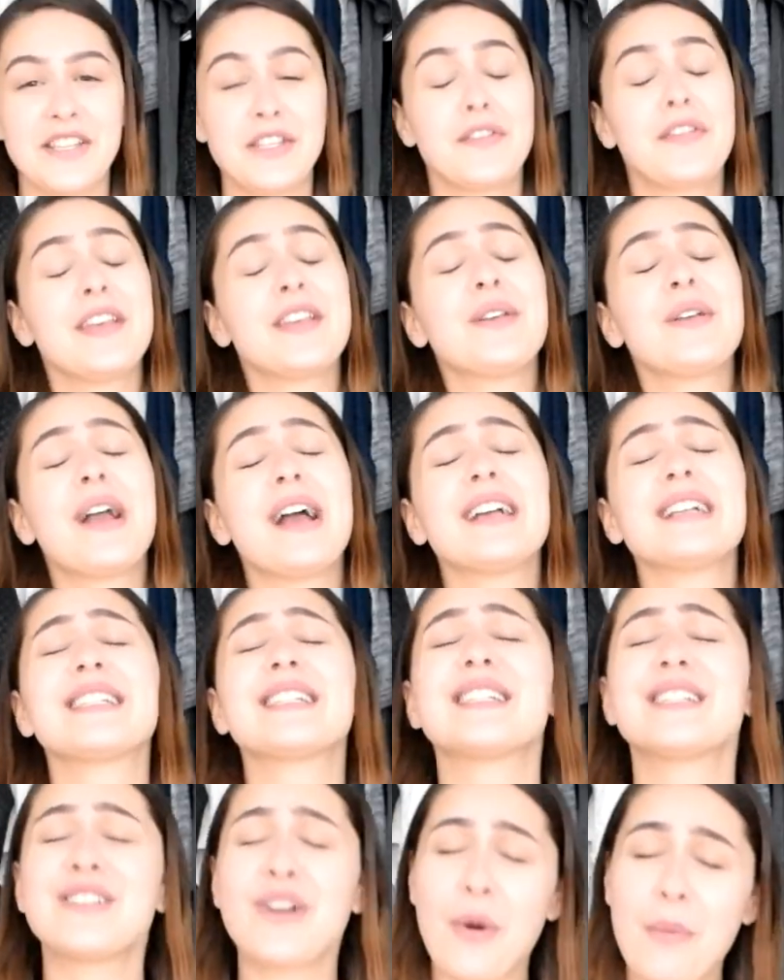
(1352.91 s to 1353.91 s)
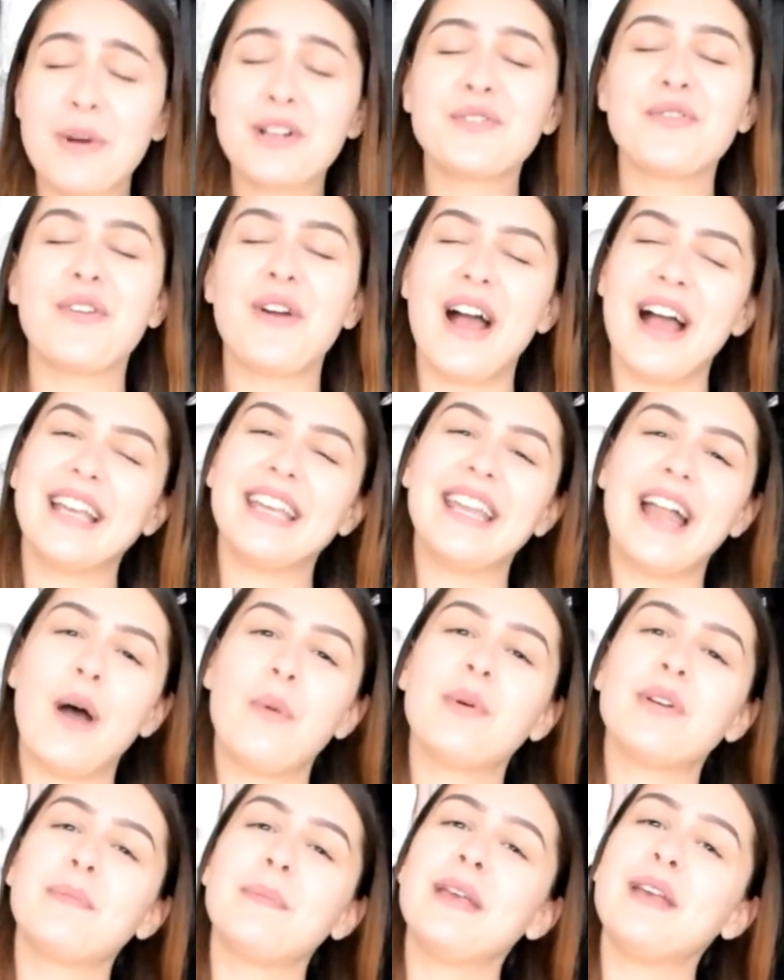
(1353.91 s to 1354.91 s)
So thank you guys so much for hanging out
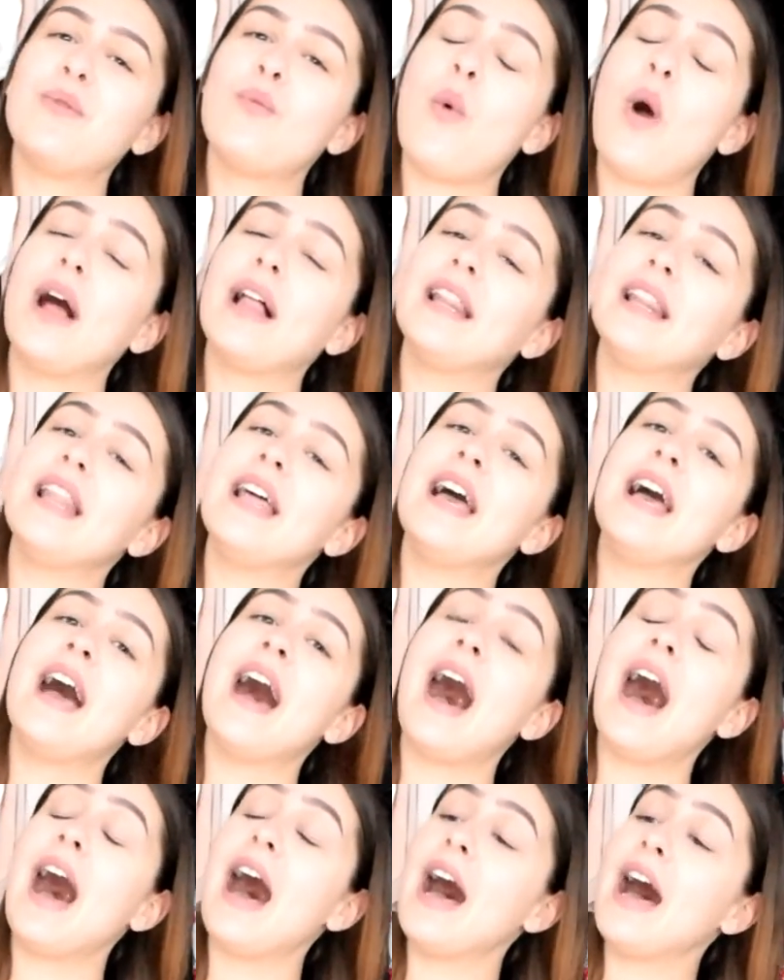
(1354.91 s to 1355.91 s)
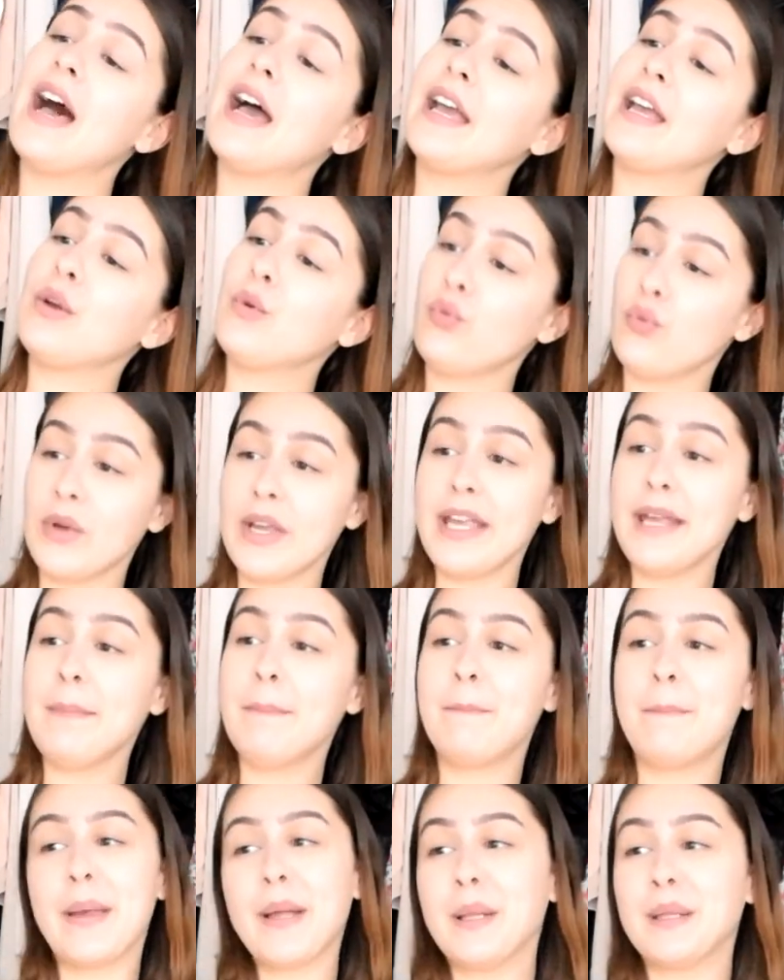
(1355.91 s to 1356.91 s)
with me while I
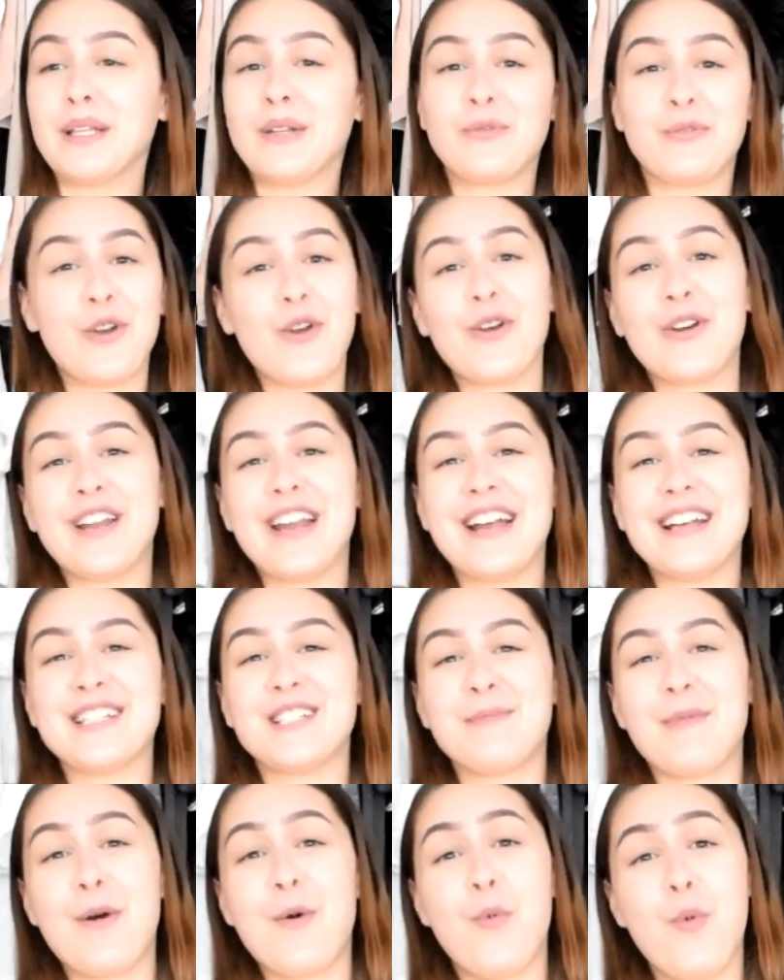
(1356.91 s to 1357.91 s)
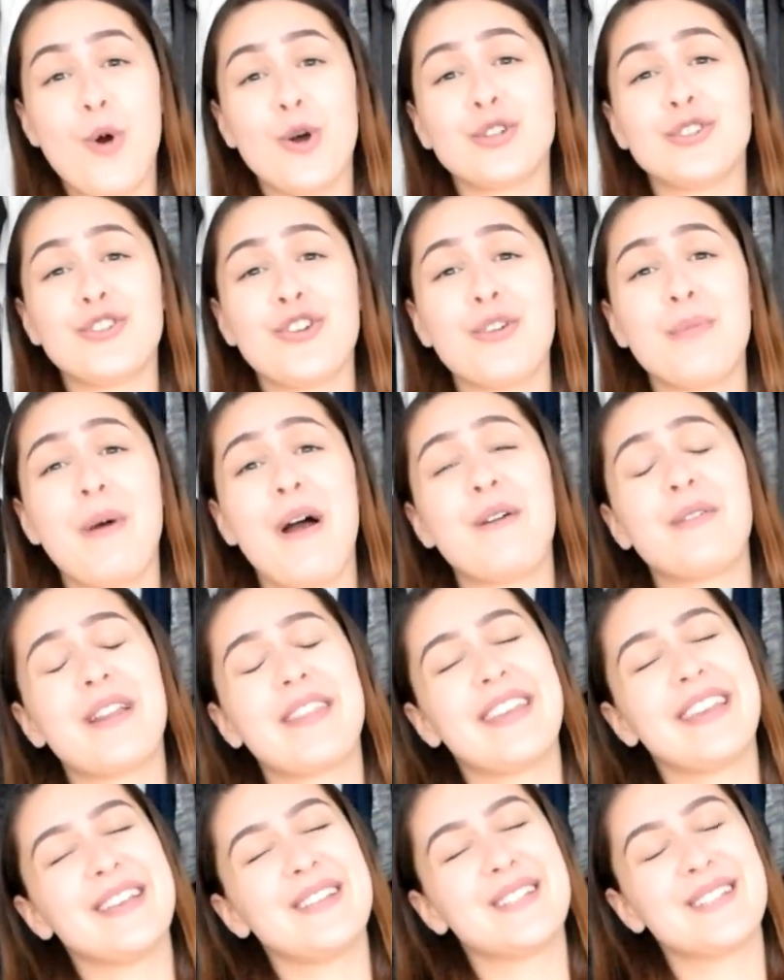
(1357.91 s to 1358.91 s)
rebuild and reorganize my wardrobe. I want
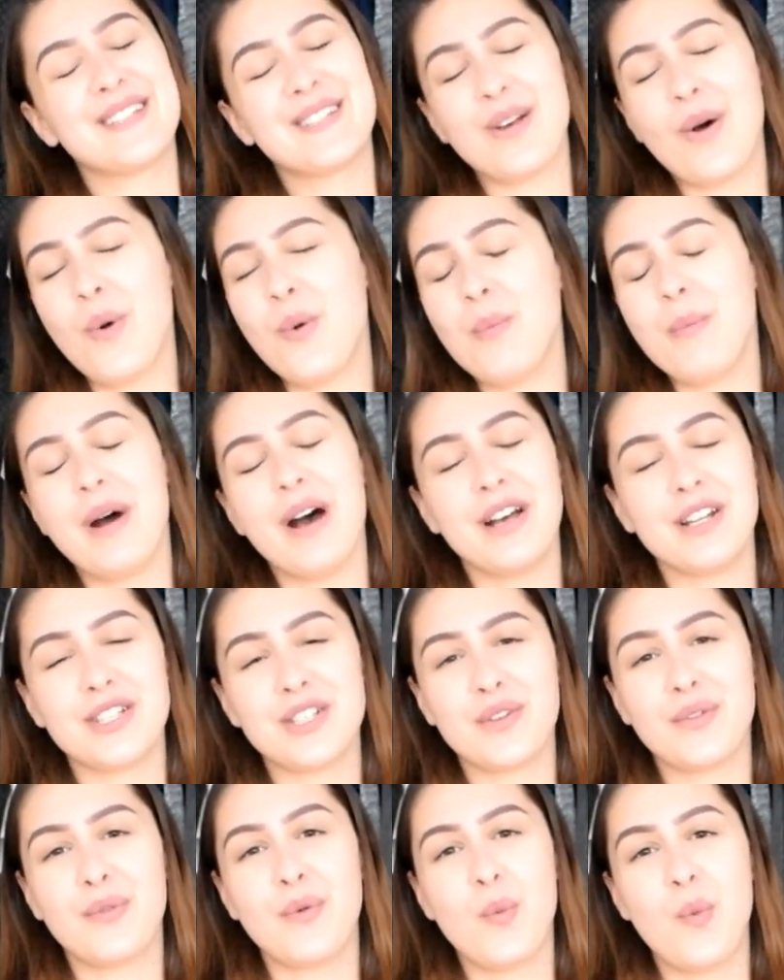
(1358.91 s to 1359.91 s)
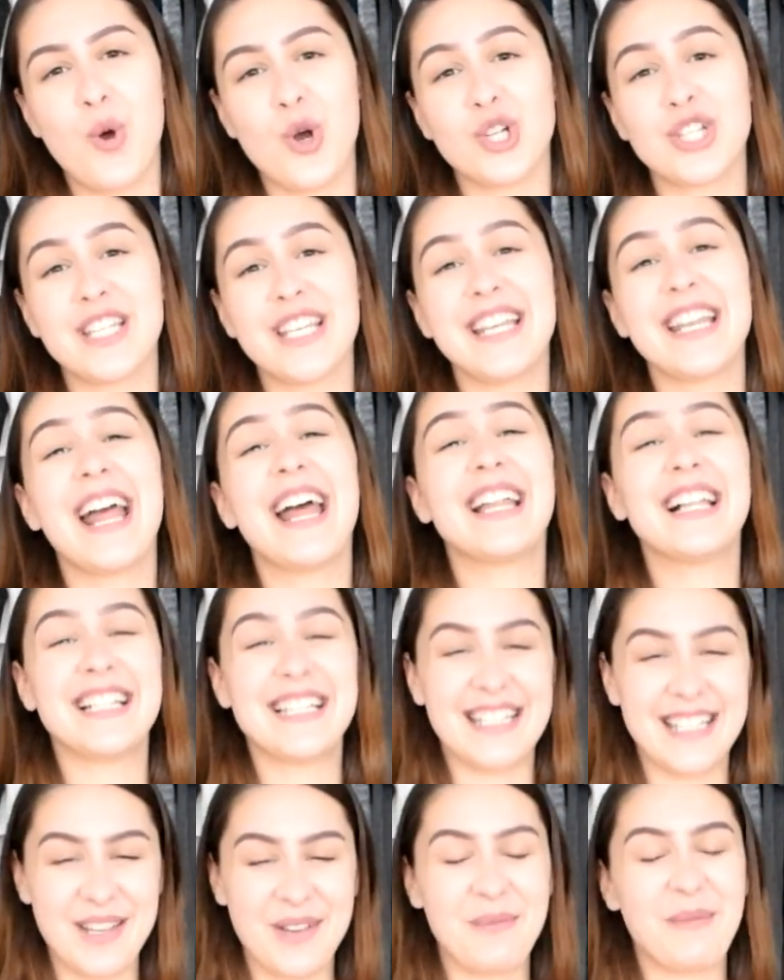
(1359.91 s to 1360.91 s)
to thank you so much for watching, and I'll
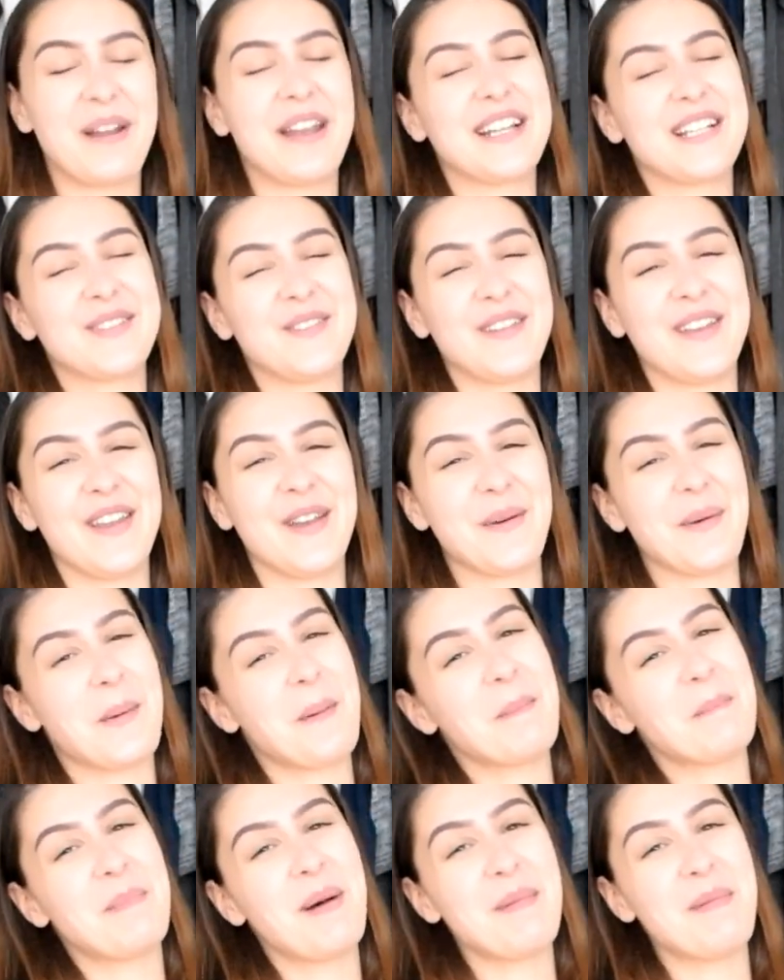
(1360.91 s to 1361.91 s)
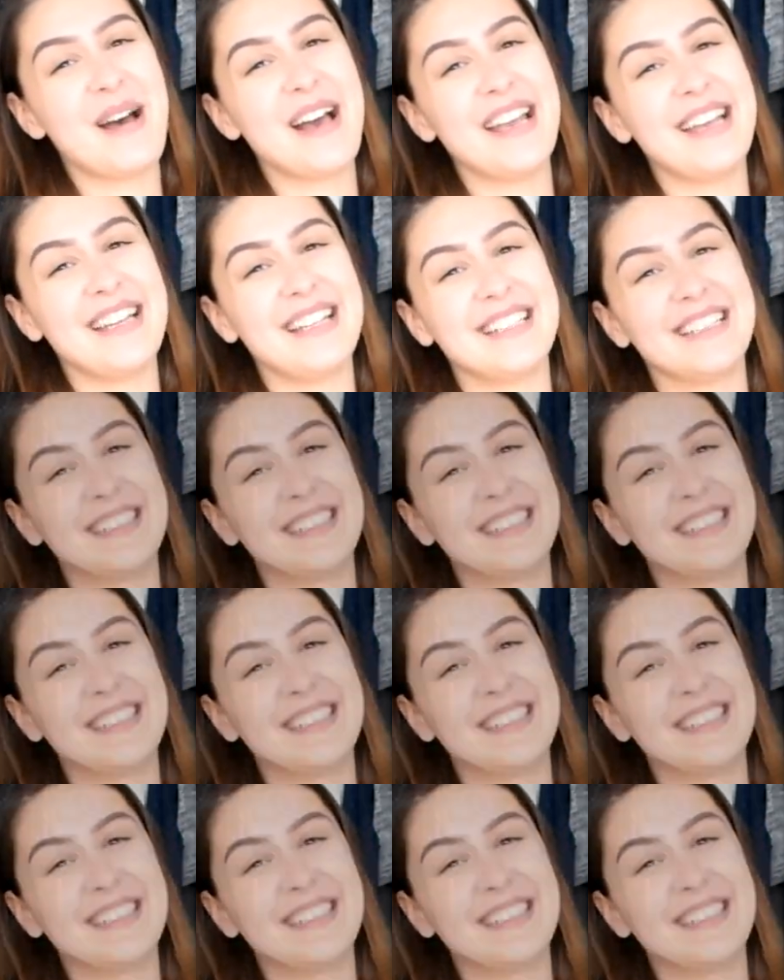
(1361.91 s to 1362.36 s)
see you in my next video. Bye bye.